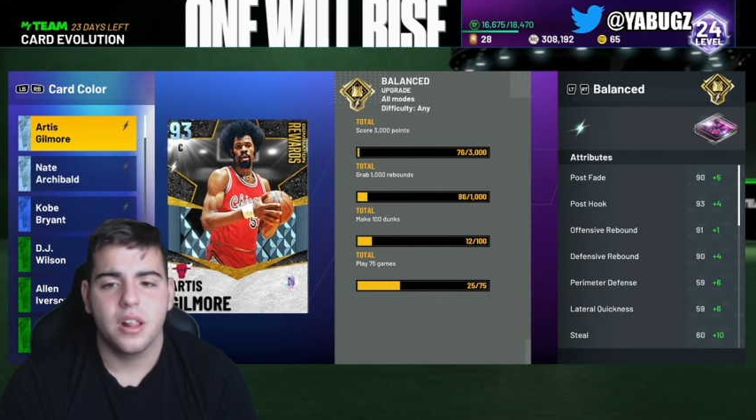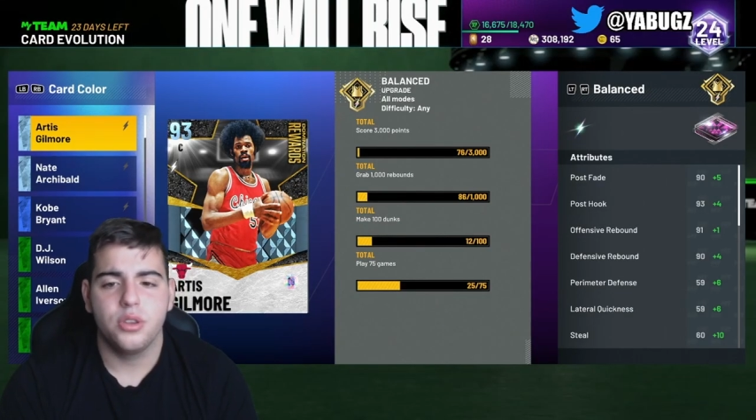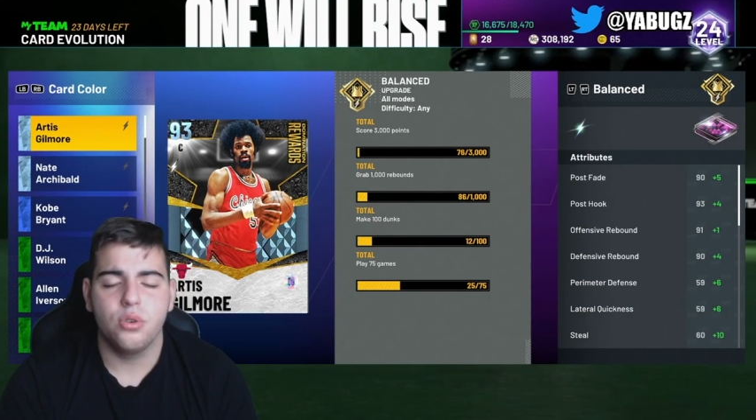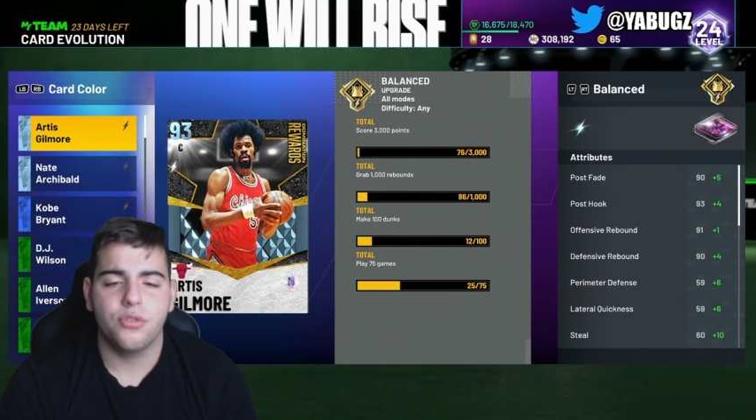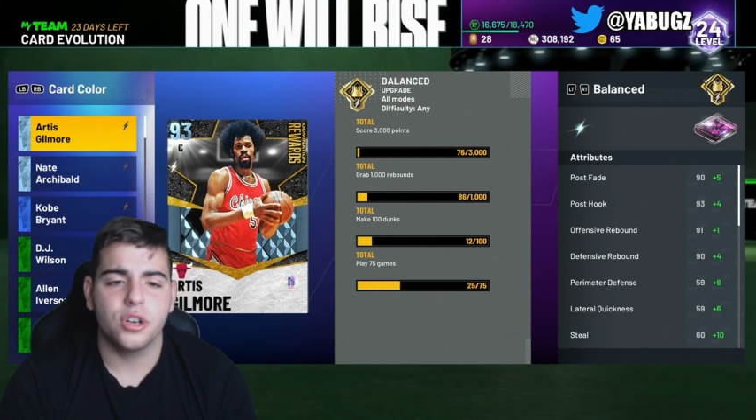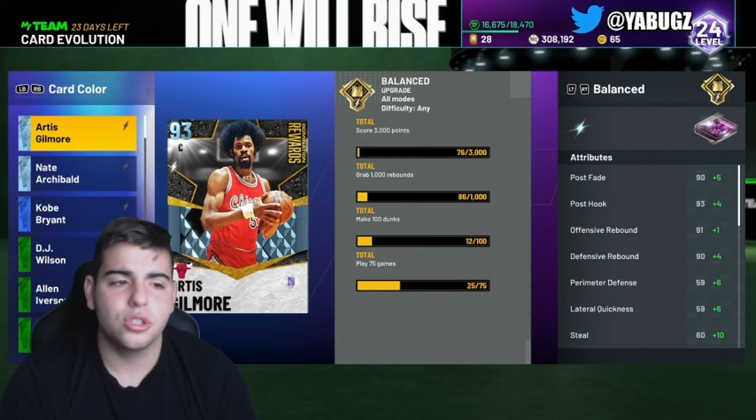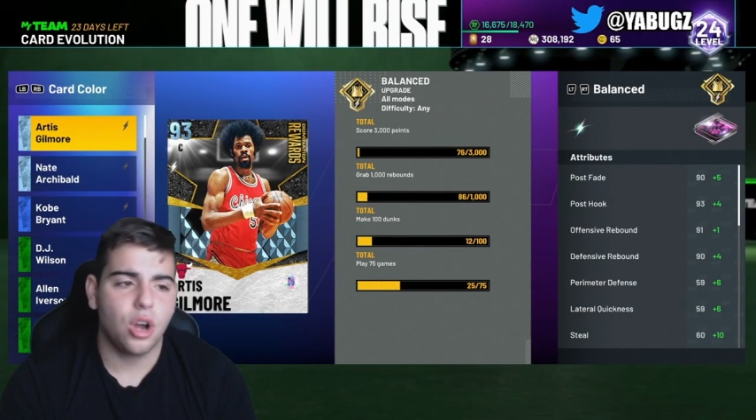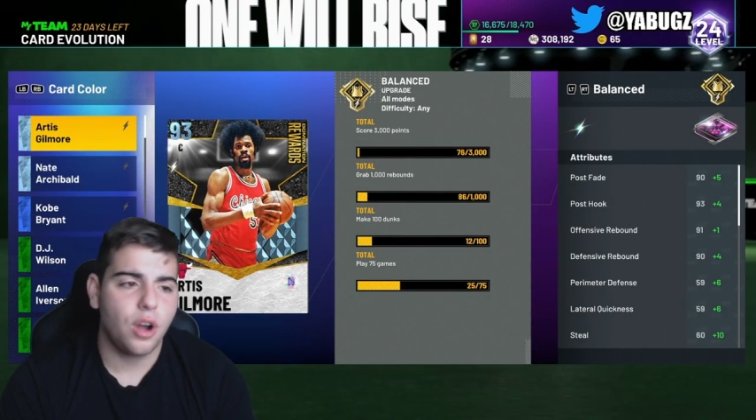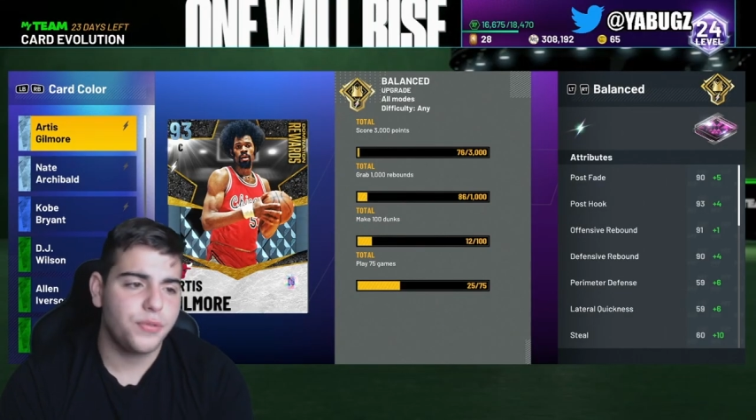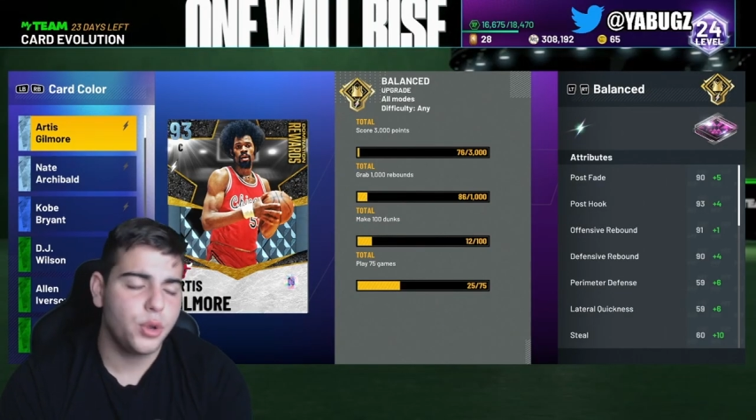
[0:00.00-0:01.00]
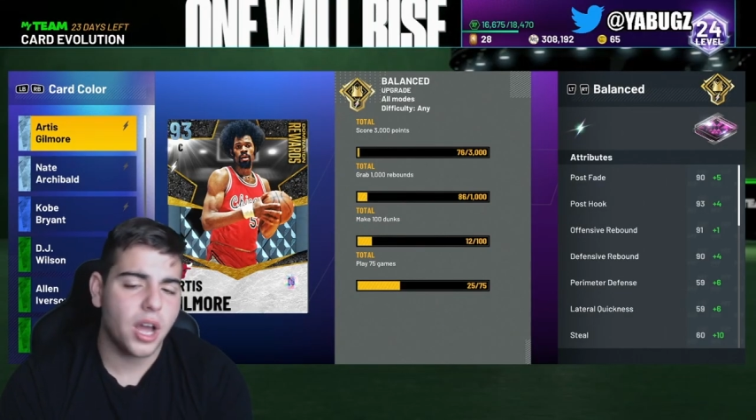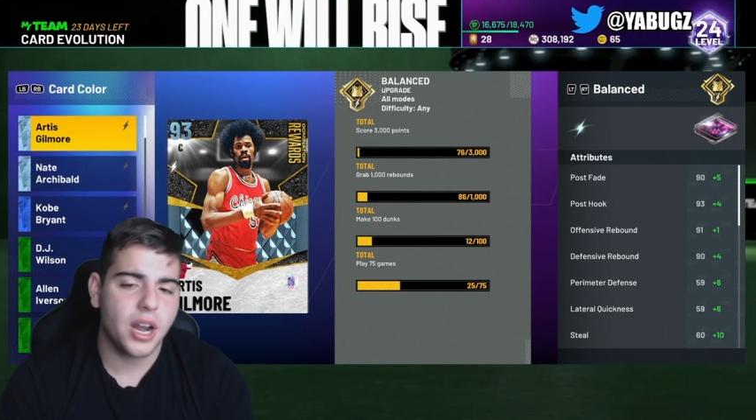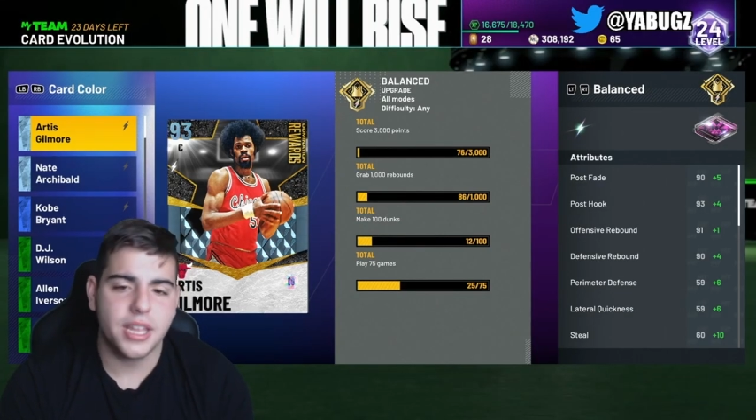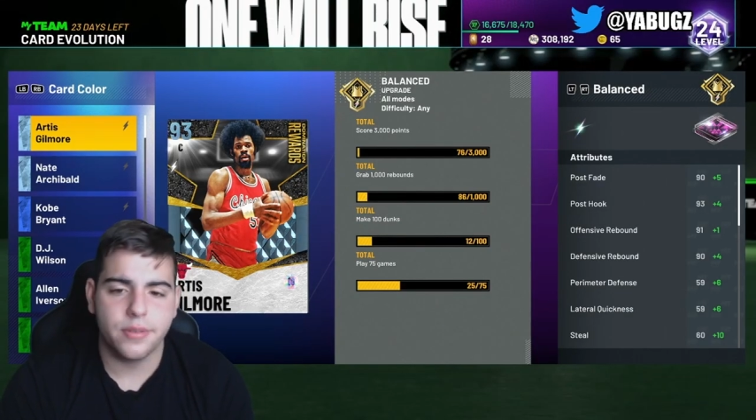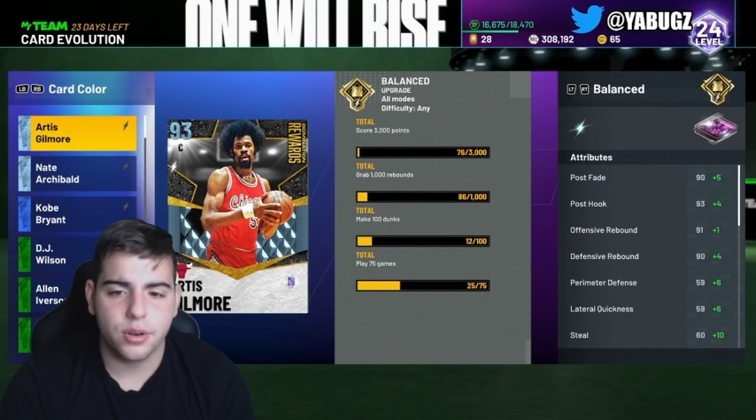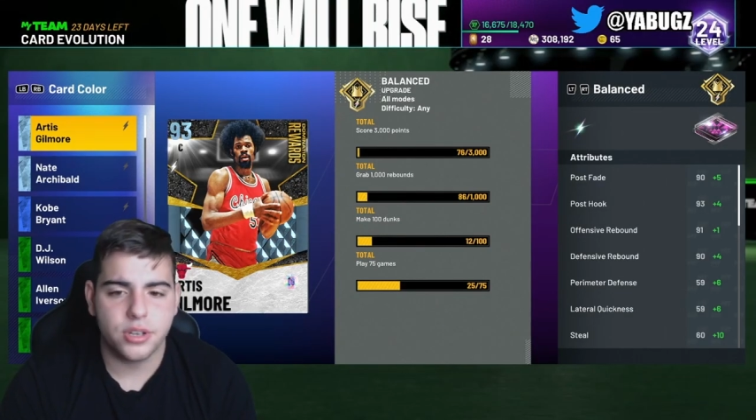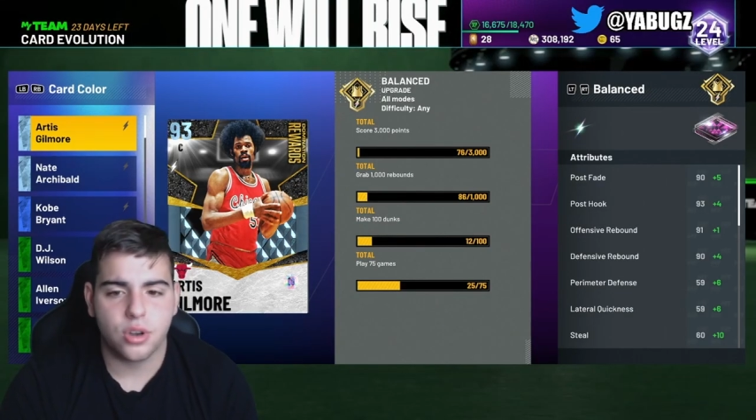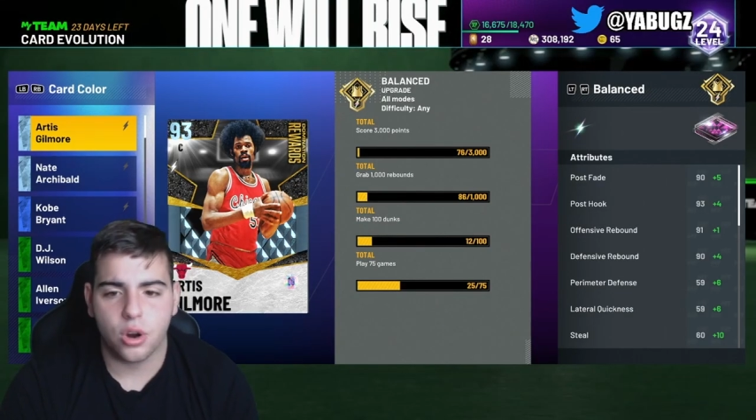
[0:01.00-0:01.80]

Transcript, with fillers: You, first off, you gotta Evo these